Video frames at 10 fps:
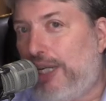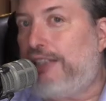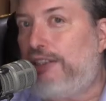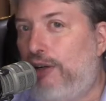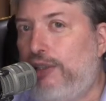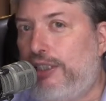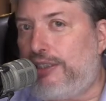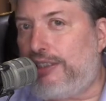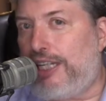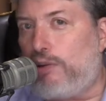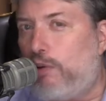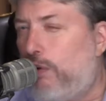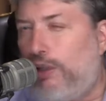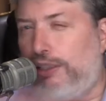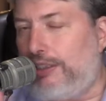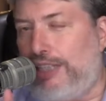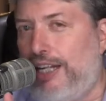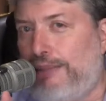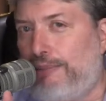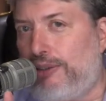And notice that all these
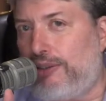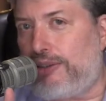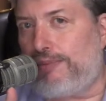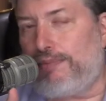animals,